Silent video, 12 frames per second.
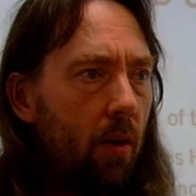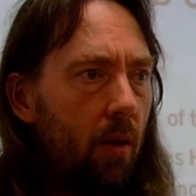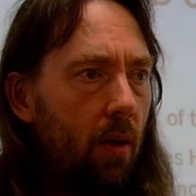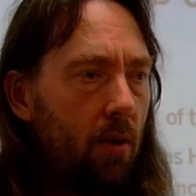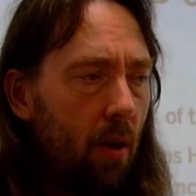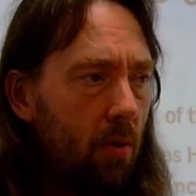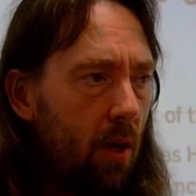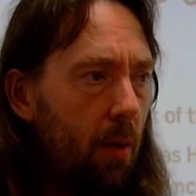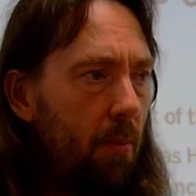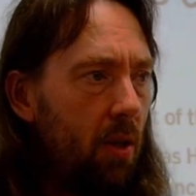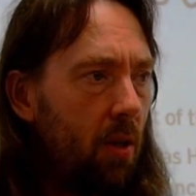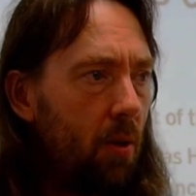Because those
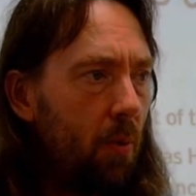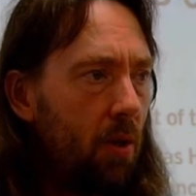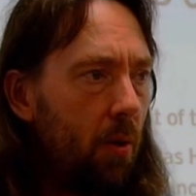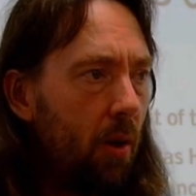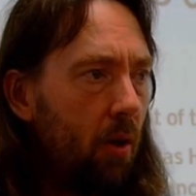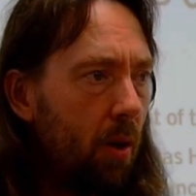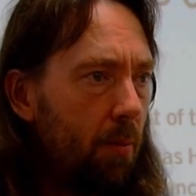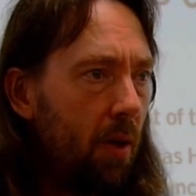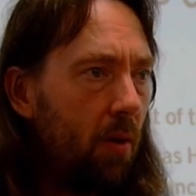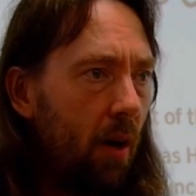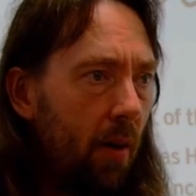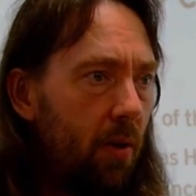images were doing
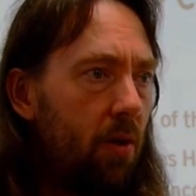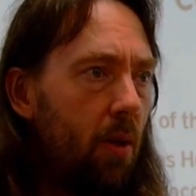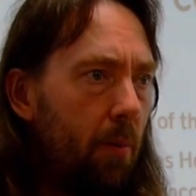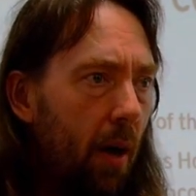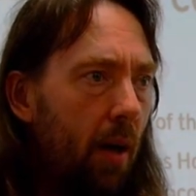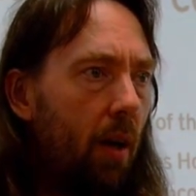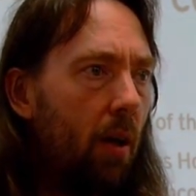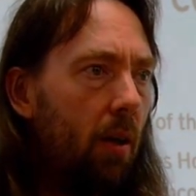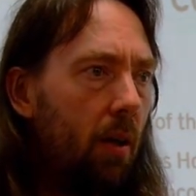cryptocurrency mining.